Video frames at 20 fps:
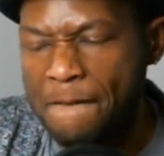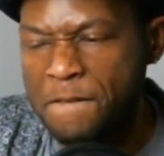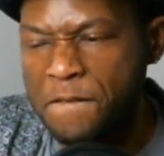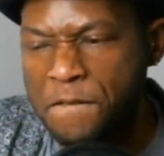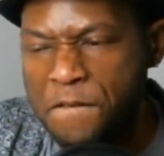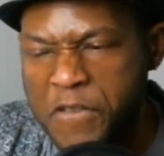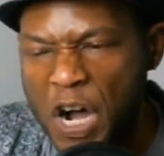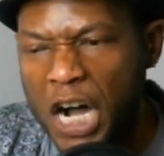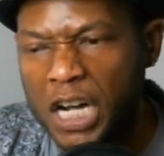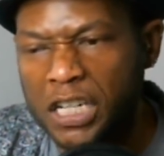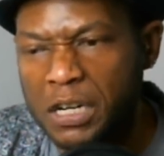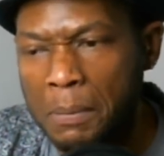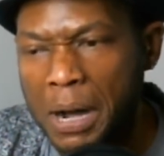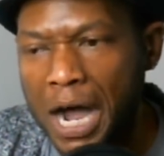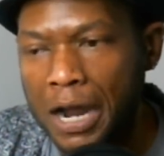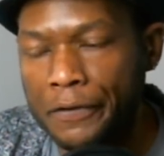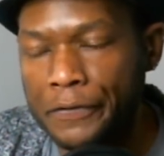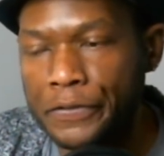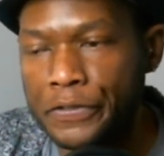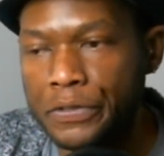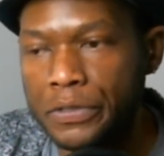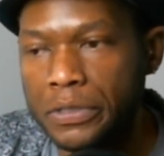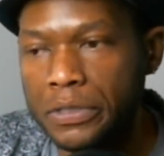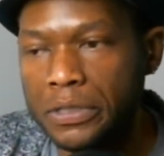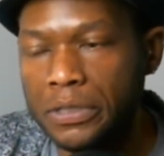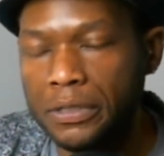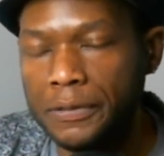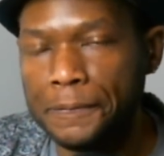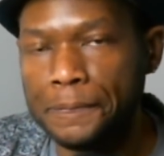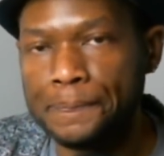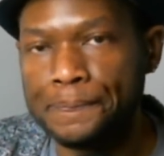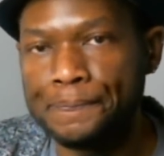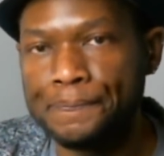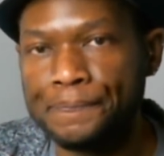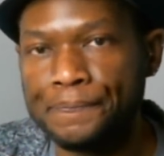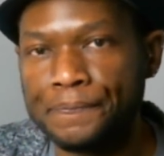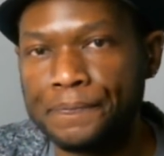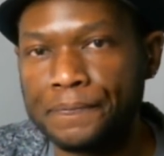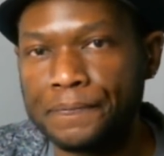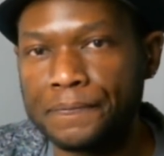Fuck democracy.
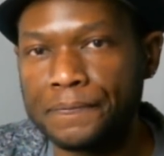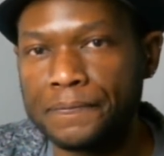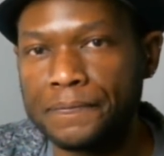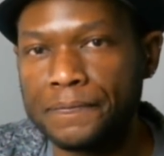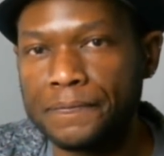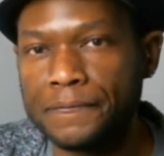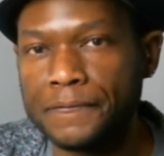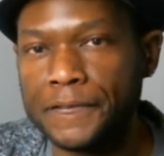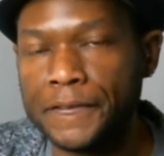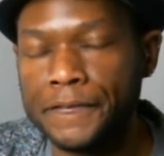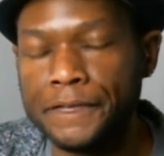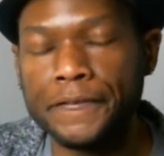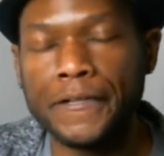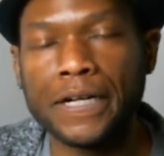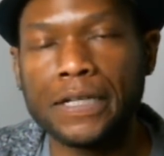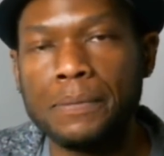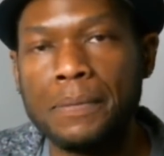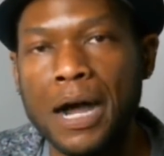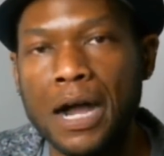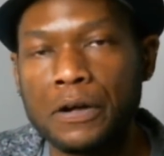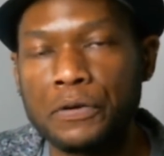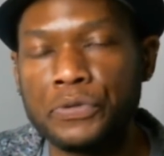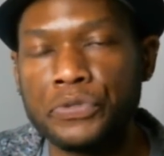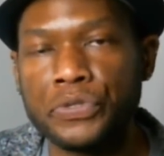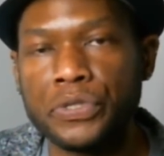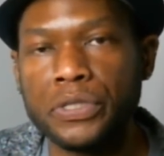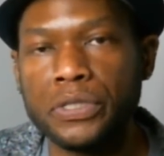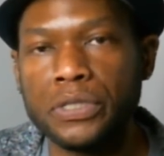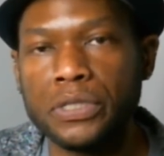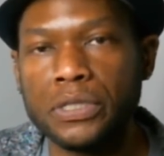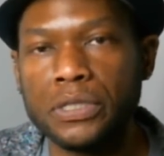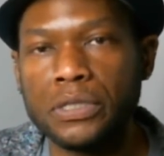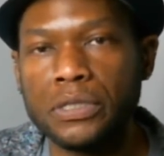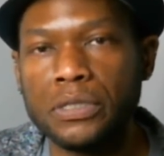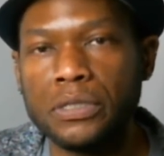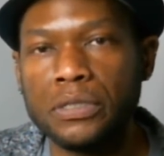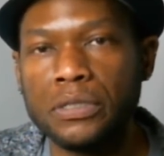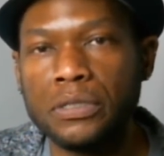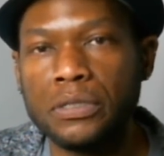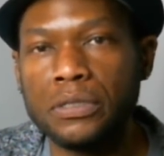Fuck democracy.
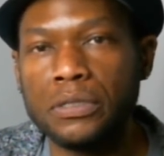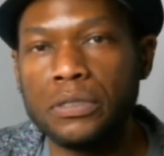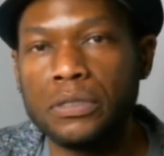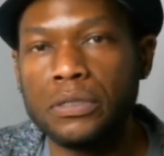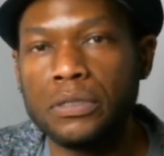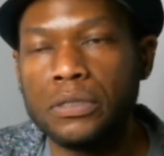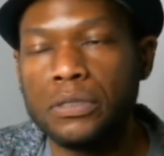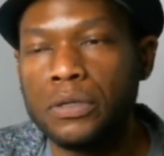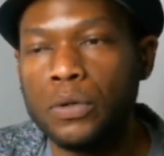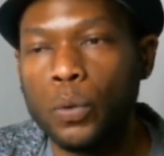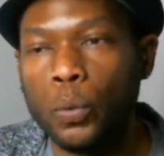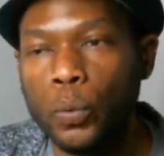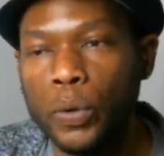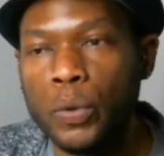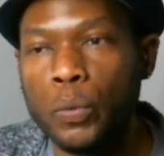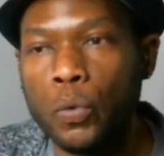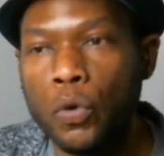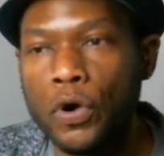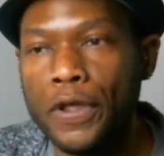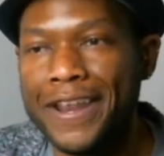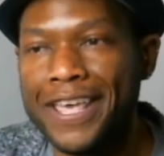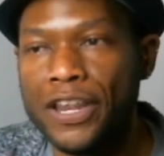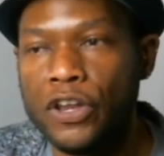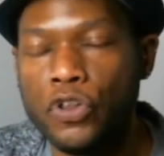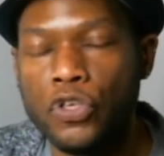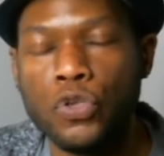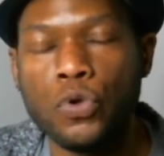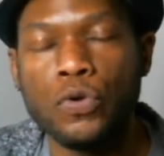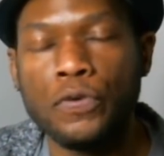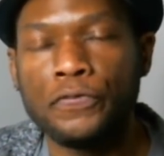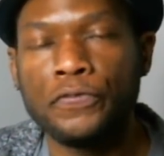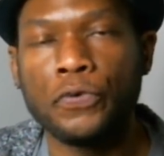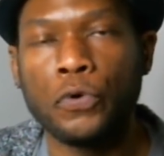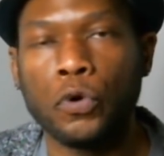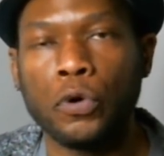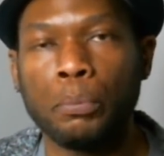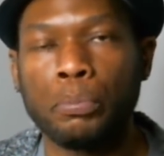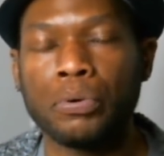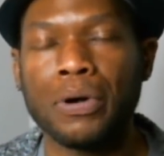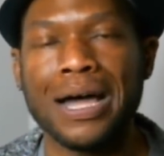We want a
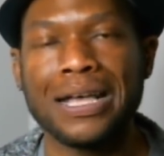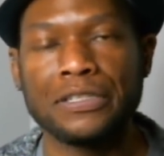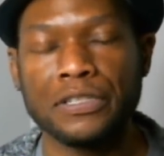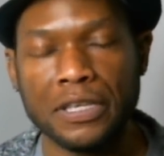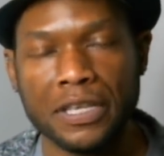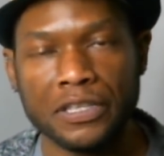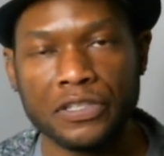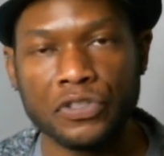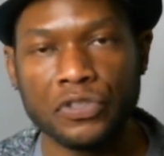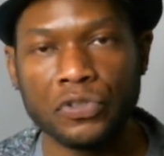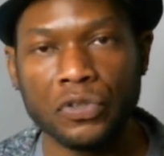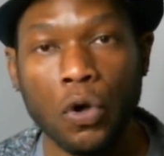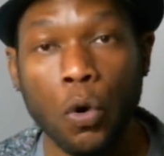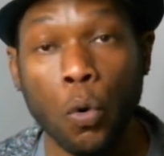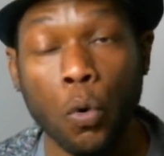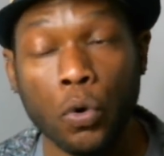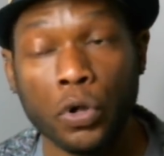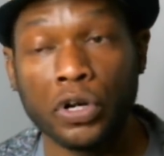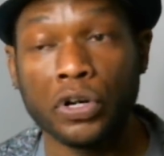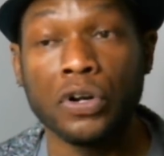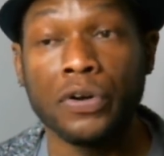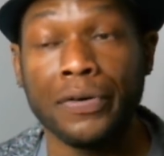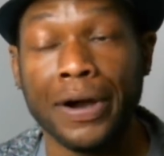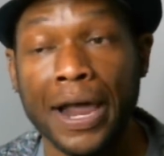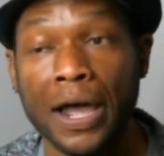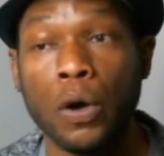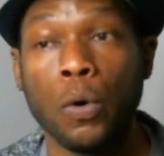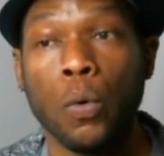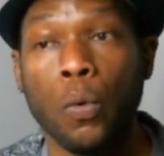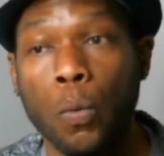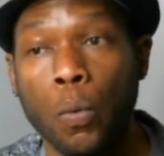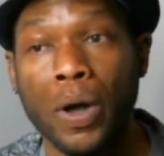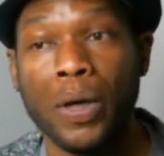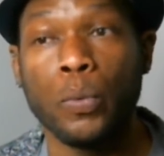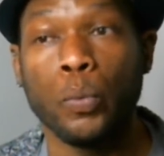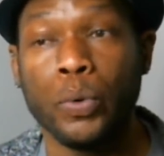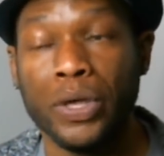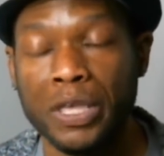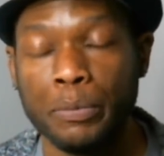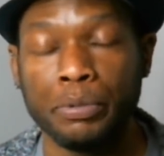uniform process ordered around
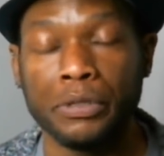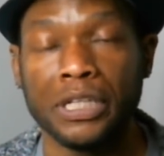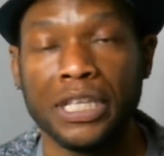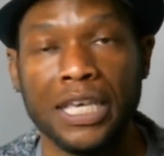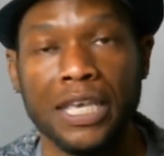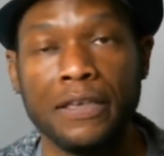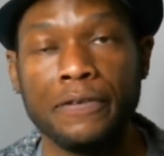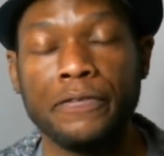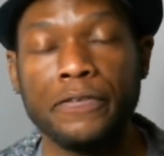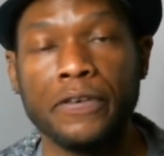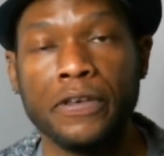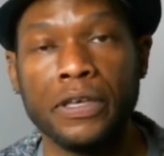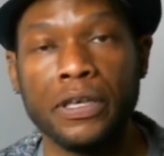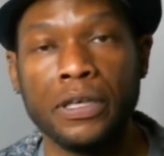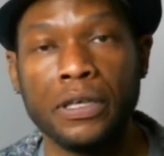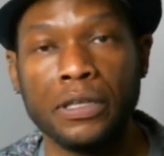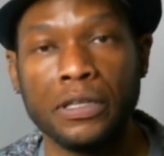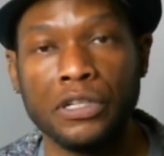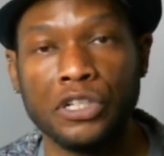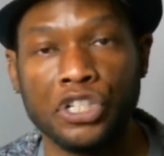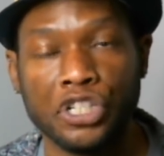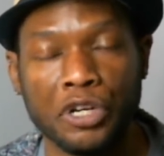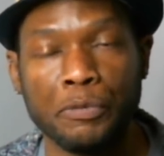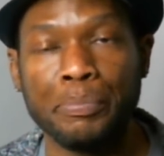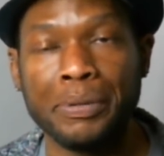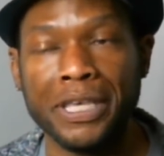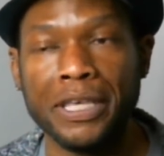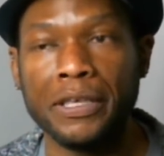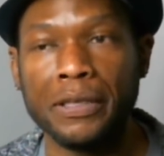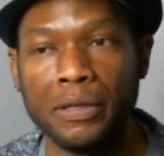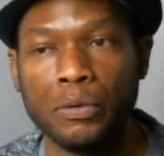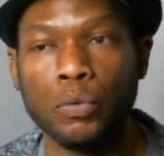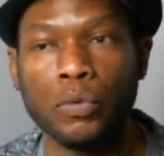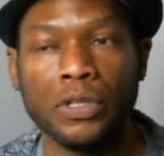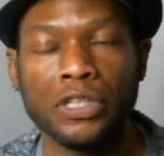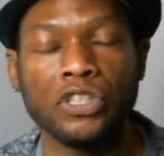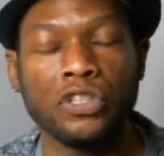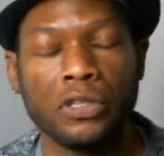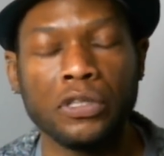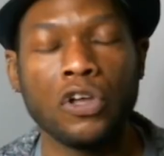what we believe should be
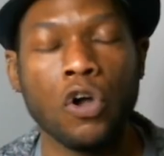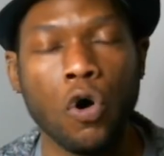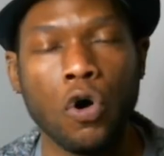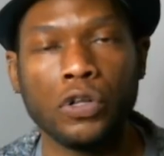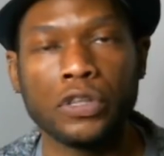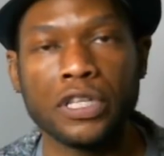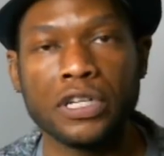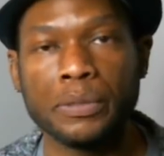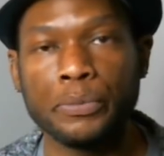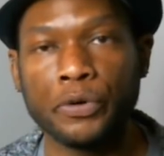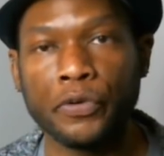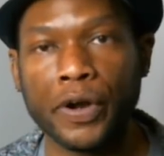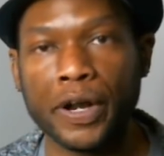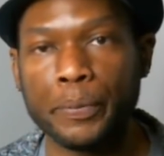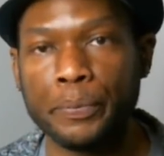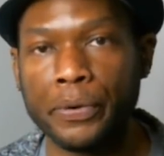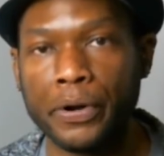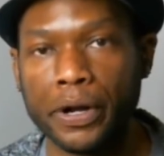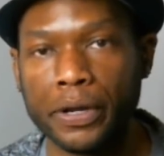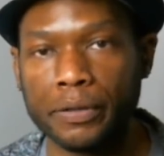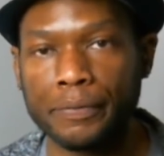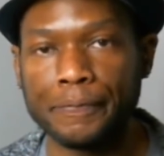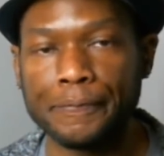called the Democratic Party.